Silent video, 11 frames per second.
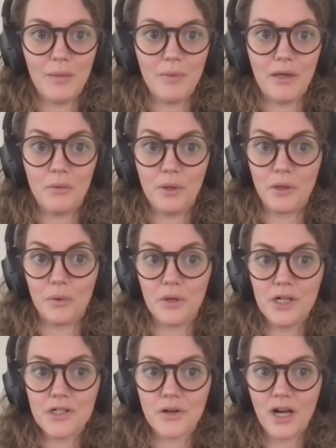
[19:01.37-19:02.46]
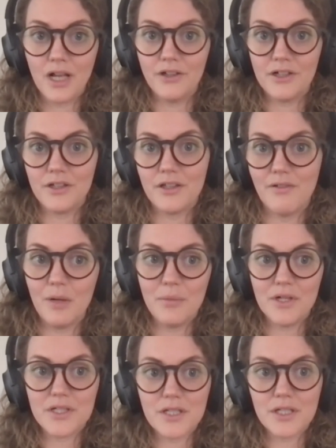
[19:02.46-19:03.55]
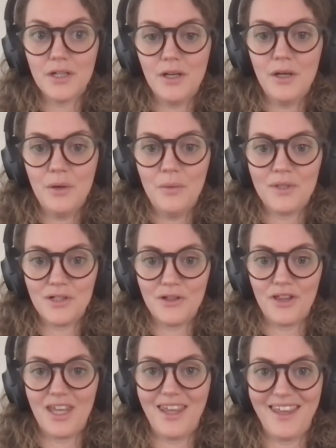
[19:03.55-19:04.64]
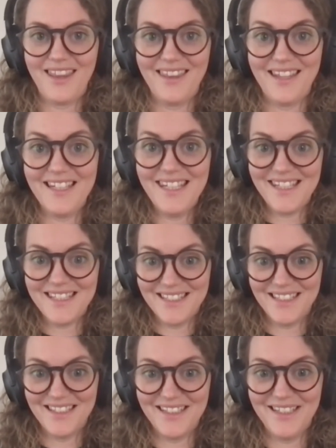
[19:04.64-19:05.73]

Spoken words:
maybe recruiters or other developers what you think they need.